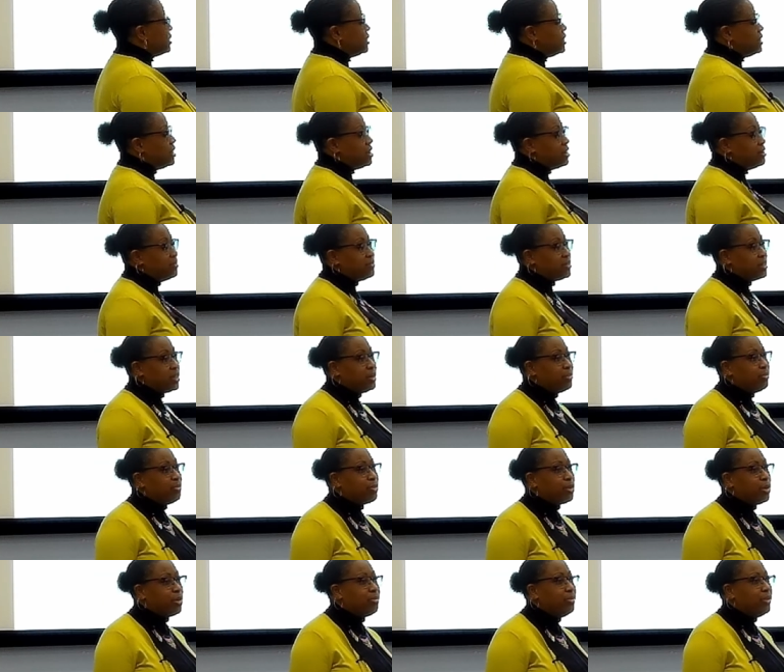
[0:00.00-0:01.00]
and
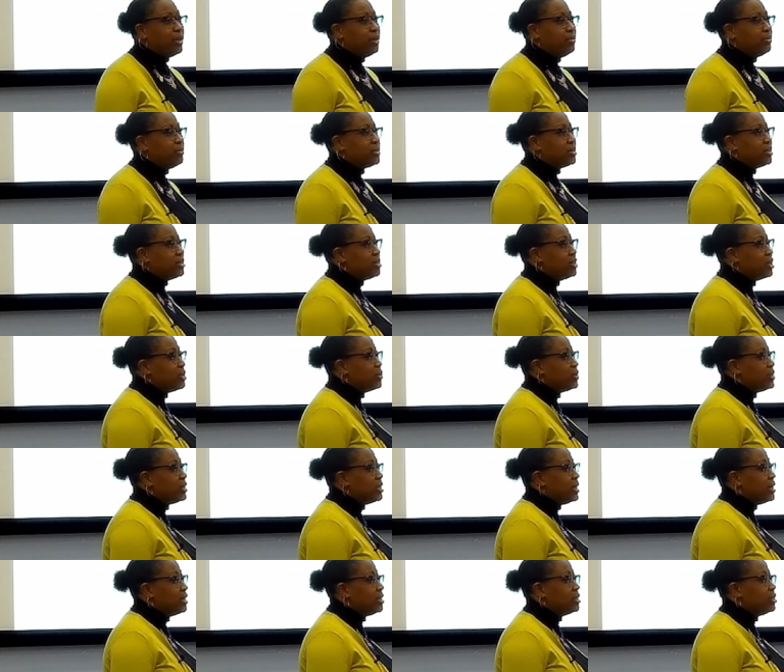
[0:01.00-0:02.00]
lifetime problems
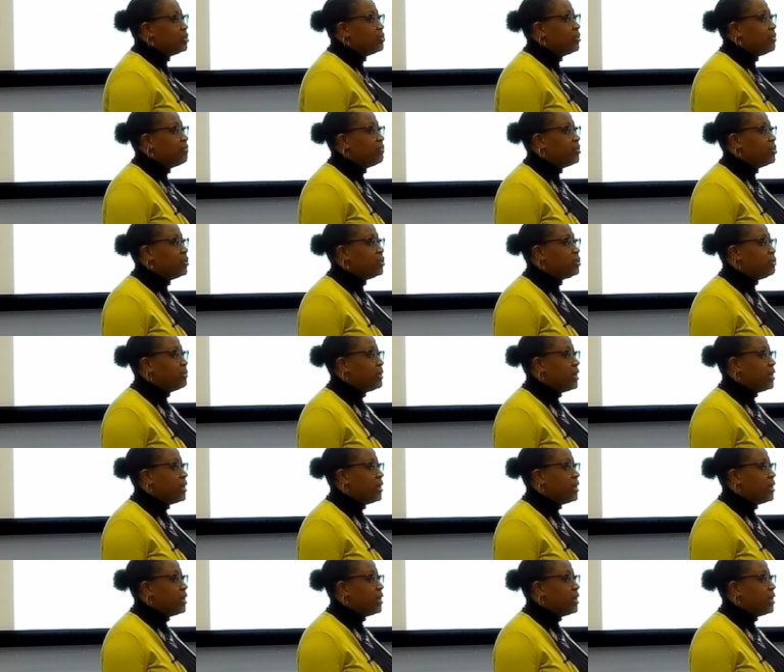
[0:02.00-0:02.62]
associated with those